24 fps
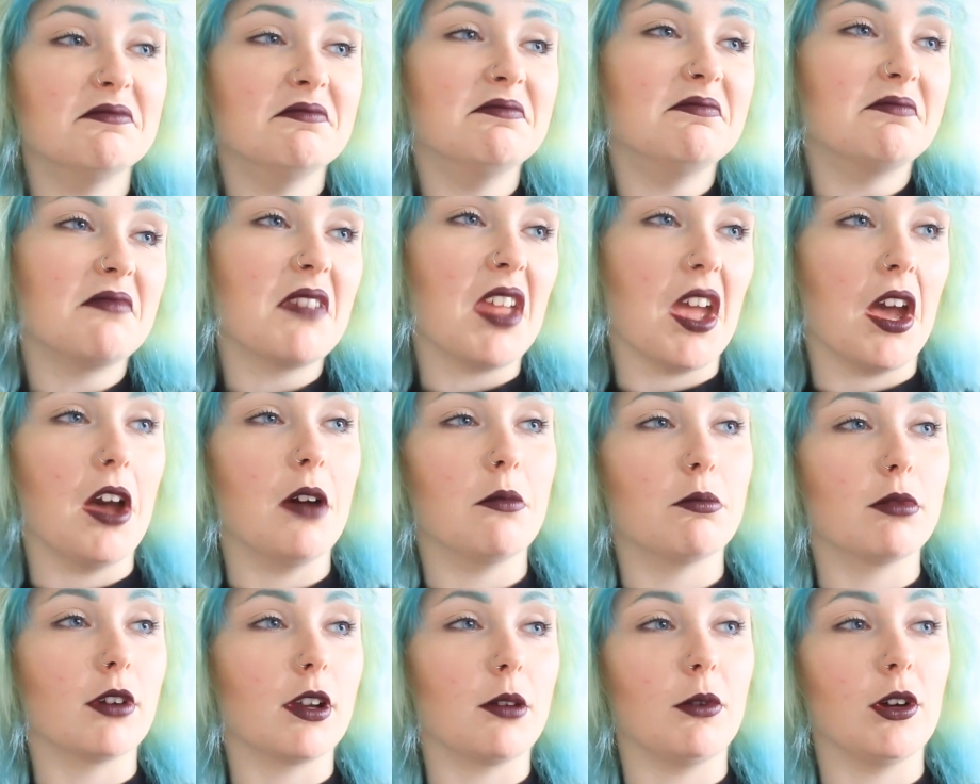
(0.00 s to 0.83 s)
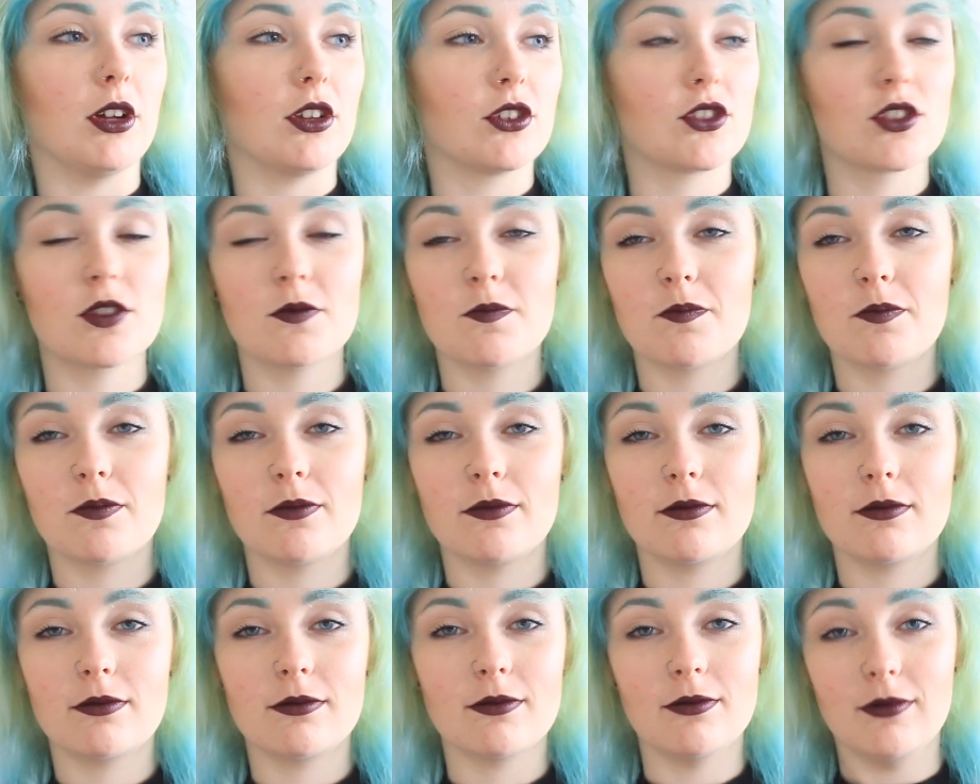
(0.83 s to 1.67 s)
yeah, pretty much.
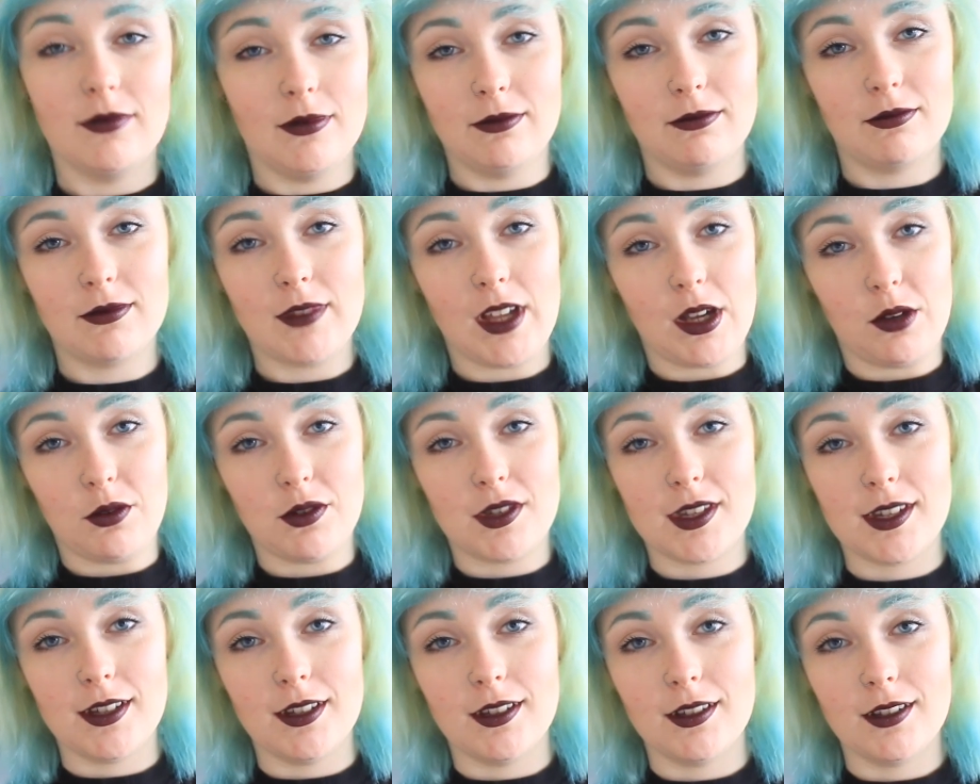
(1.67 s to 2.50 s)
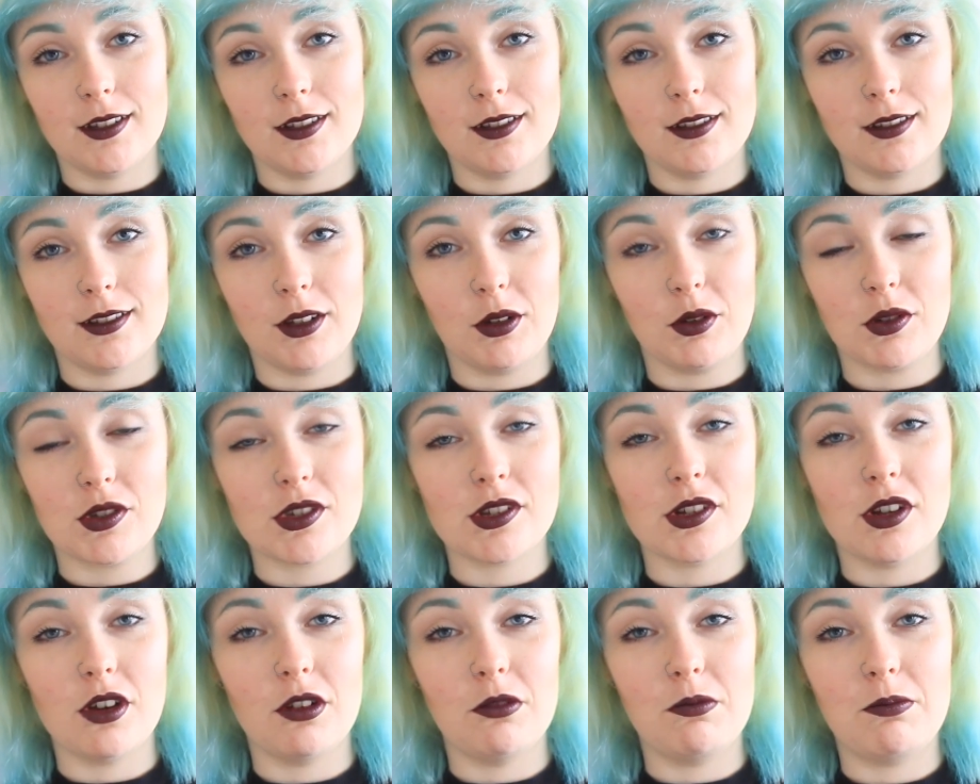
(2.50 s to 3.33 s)
That was it. There
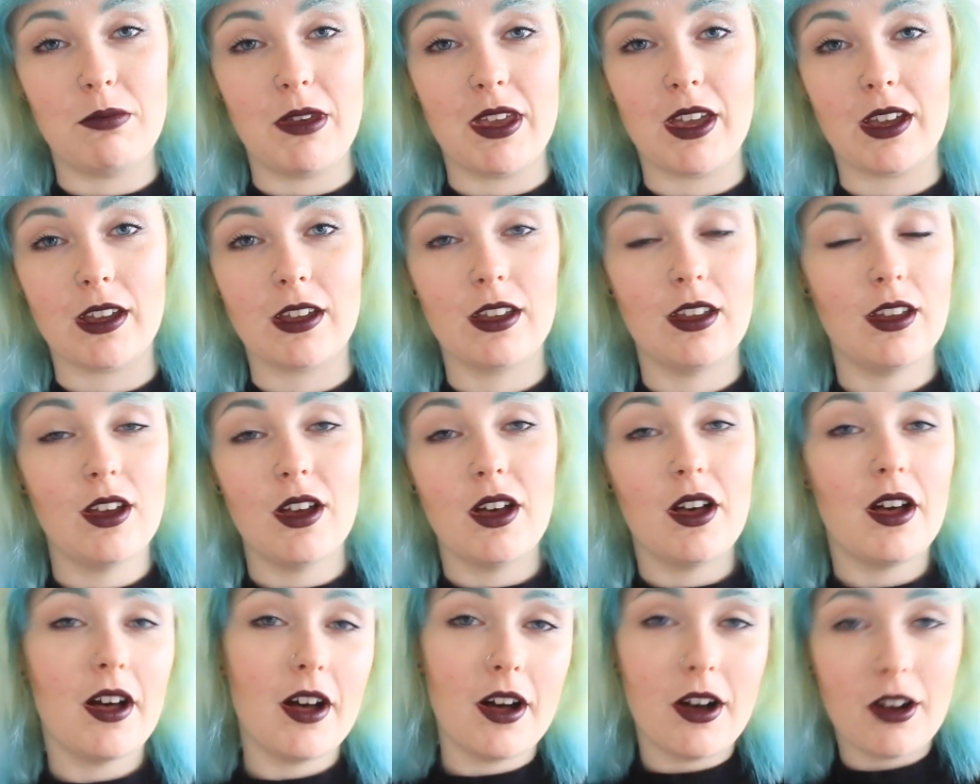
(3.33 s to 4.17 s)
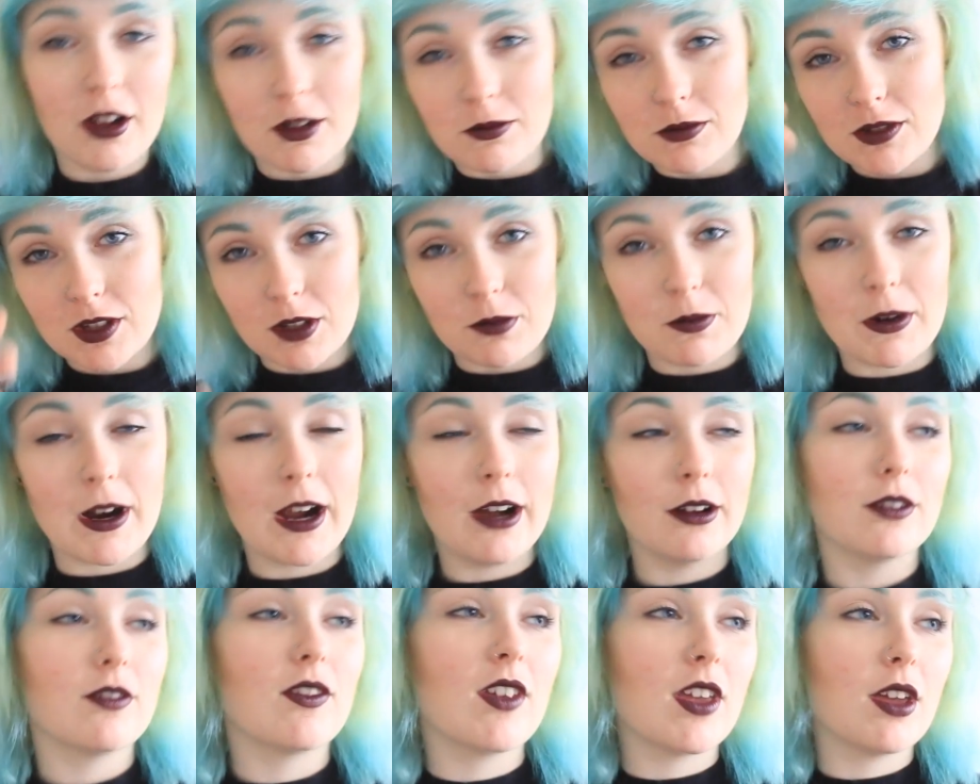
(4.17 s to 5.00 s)
was no big, oh, I'm so
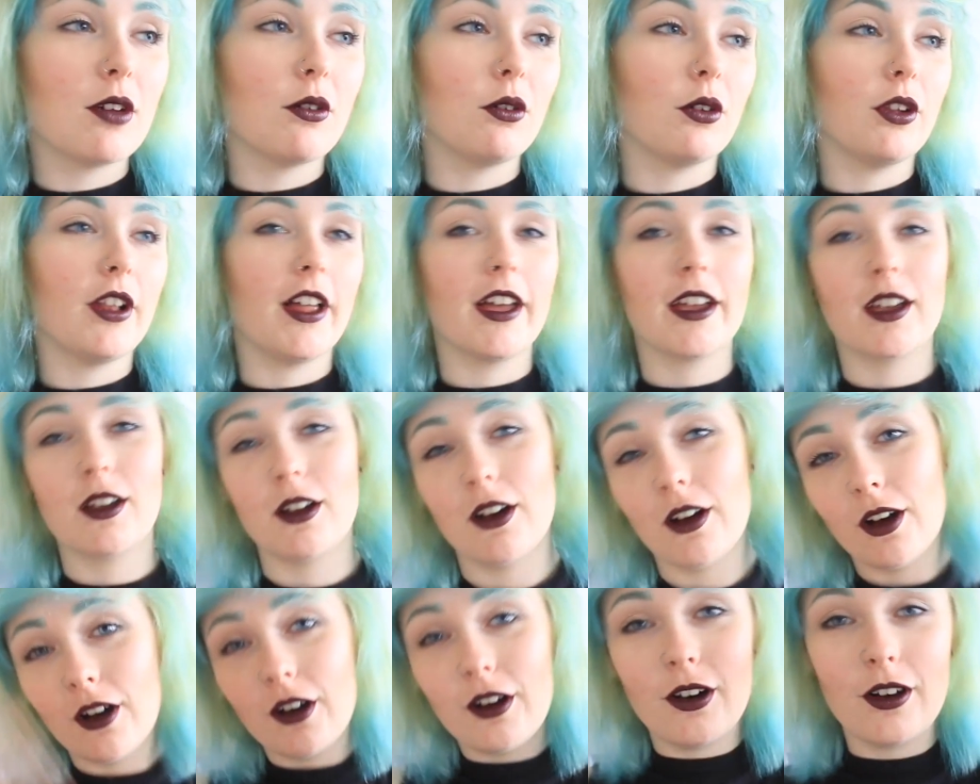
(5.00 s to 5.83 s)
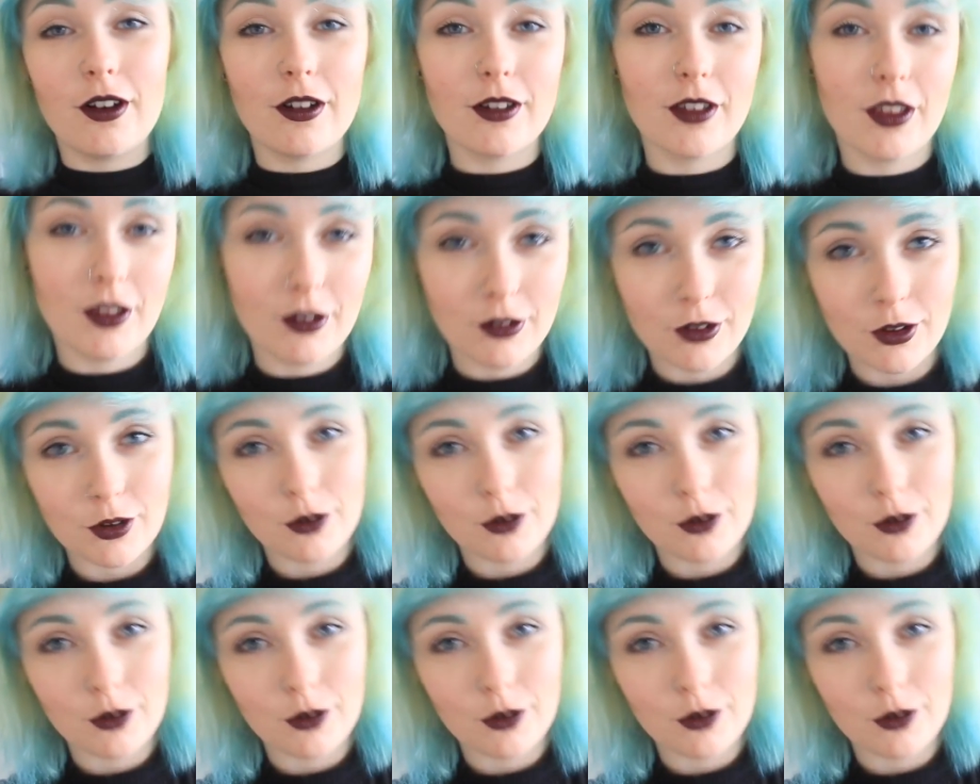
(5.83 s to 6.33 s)
proud of you, or like, oh, you're